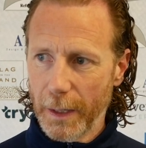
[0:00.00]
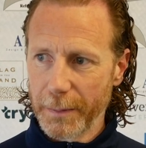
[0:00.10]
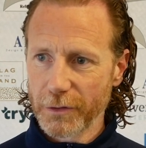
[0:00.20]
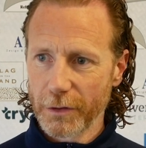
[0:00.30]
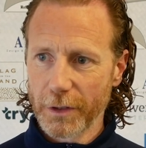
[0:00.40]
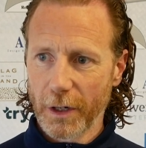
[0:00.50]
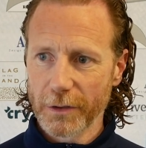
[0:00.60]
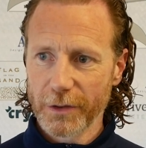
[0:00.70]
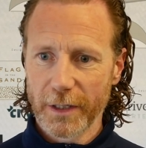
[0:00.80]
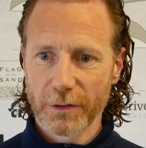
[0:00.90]
Um, he's, you know, like
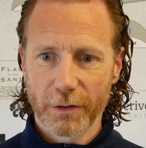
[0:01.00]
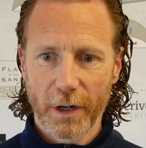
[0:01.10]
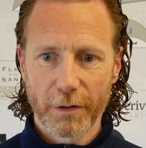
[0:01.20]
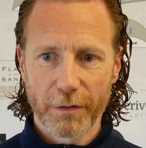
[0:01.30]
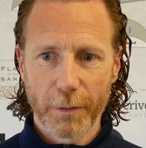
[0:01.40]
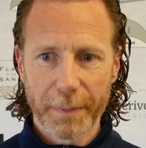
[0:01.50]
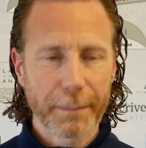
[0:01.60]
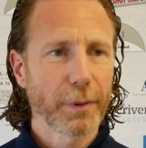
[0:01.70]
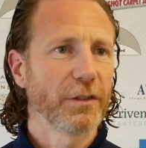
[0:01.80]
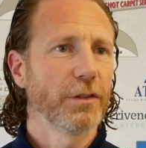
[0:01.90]
I said he's a, a, real
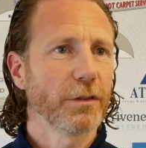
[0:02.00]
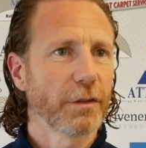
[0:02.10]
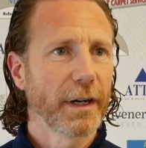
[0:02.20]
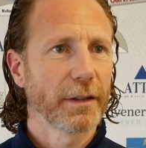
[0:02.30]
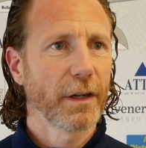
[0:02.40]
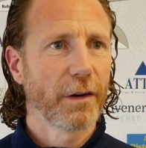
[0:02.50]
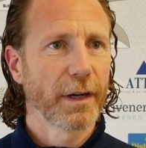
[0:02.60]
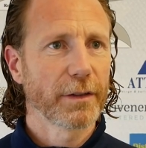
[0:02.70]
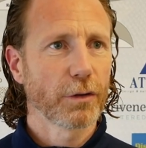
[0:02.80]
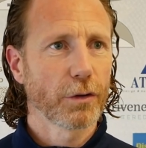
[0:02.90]
big presence around
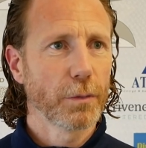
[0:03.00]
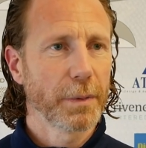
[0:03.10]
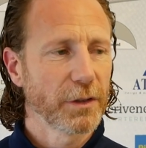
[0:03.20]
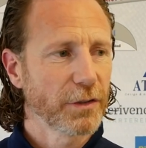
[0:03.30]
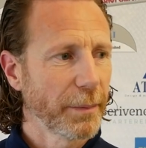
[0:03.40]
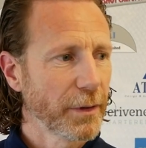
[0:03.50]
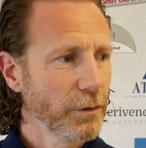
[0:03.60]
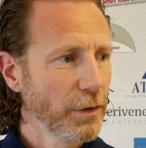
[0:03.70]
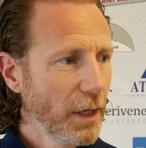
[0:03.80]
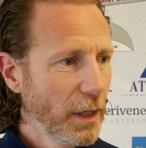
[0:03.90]
around the group, and he's someone
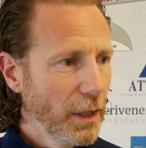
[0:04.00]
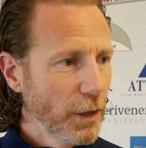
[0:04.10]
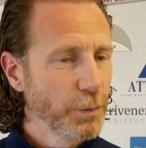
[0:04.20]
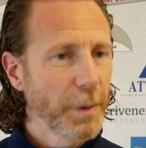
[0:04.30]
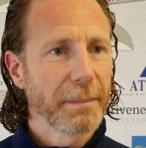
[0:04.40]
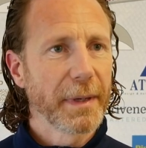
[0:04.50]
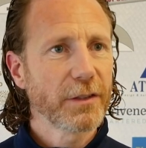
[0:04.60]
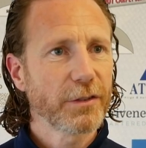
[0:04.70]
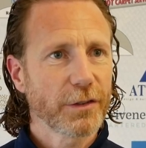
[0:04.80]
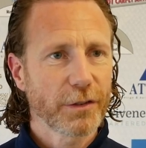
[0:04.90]
who's who's been
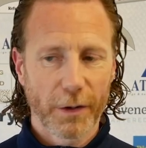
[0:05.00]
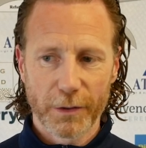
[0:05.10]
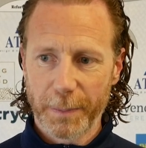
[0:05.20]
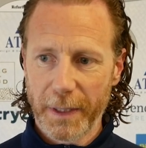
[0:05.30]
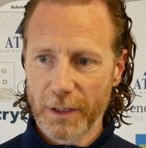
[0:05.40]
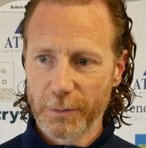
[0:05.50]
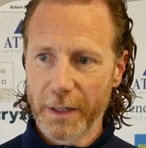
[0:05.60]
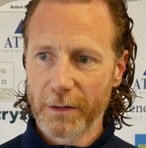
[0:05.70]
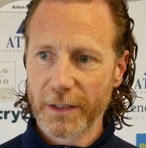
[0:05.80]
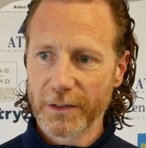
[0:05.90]
missed. So it's been it's
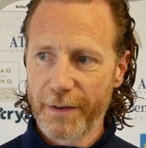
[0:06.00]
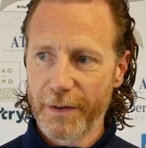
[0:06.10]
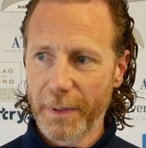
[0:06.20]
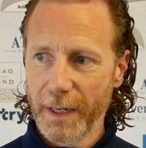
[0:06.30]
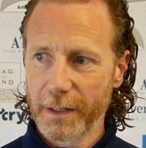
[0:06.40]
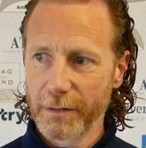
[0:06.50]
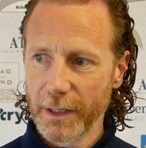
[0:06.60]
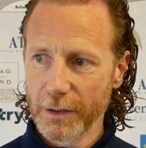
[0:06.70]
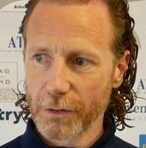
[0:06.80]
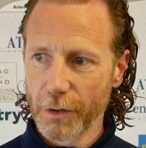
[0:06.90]
been great to have him back in
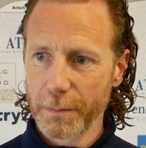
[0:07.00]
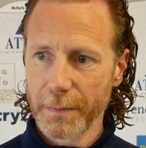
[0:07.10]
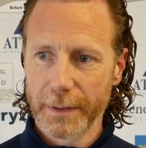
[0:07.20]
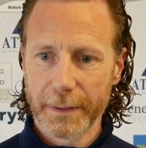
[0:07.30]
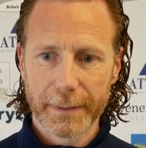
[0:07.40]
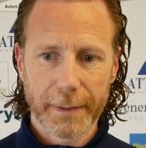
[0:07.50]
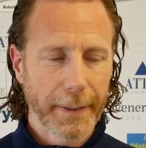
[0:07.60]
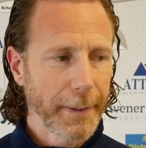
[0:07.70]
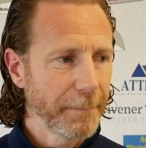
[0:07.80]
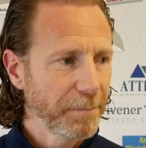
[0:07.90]
around the group, and
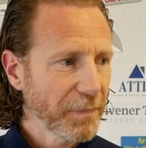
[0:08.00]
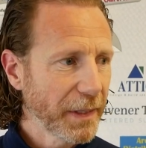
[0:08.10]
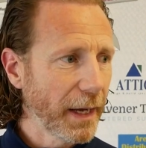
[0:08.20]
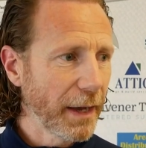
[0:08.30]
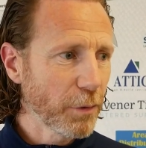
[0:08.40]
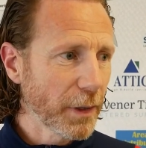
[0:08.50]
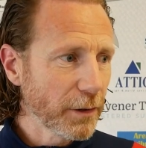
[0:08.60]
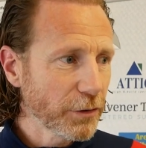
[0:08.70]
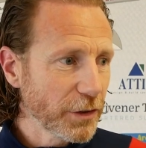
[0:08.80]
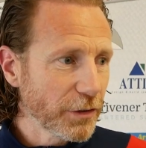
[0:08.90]
um, yeah, everyone
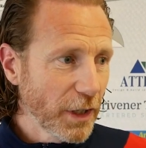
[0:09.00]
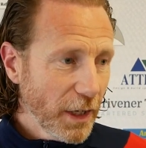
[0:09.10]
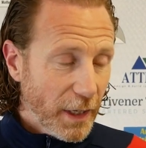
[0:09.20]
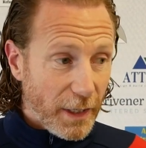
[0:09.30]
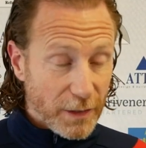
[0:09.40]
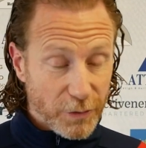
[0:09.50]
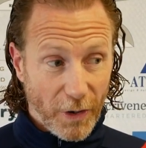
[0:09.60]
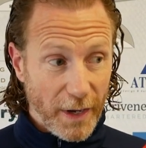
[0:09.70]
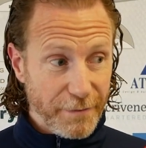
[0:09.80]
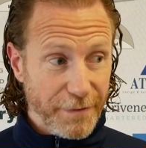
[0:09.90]
else is is
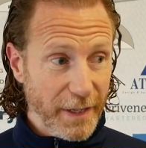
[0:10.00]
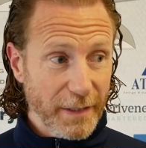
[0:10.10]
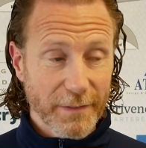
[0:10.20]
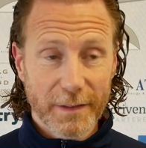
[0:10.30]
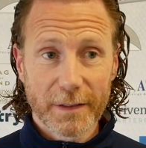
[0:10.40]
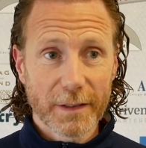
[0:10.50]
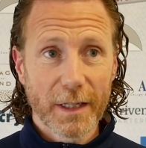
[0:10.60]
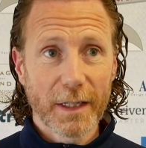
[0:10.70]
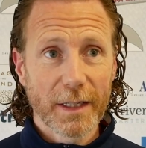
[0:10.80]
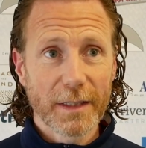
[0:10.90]
fighting fit, and
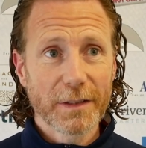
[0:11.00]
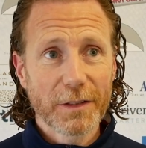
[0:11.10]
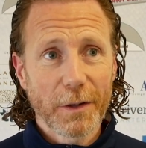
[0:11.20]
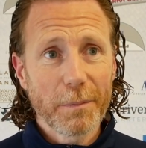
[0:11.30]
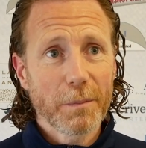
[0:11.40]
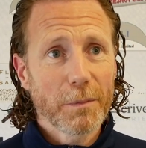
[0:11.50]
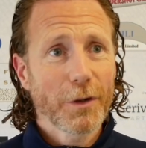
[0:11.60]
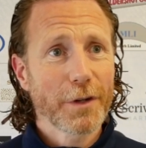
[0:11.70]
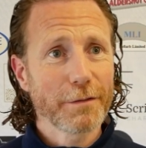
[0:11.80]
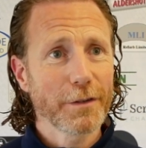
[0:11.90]
uh, you know,
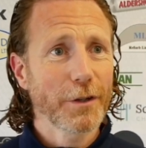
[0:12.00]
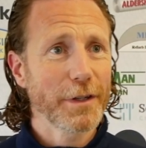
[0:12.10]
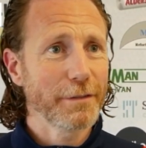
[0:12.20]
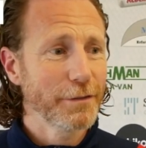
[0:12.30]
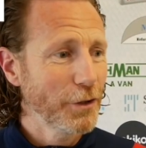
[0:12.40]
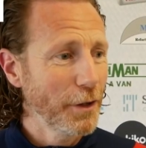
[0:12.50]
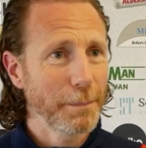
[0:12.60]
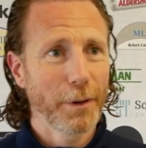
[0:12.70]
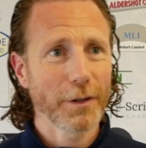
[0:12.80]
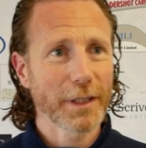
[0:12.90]
looking looking to
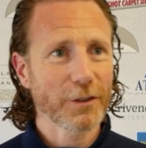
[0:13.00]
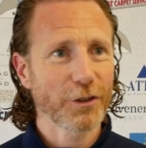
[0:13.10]
put on that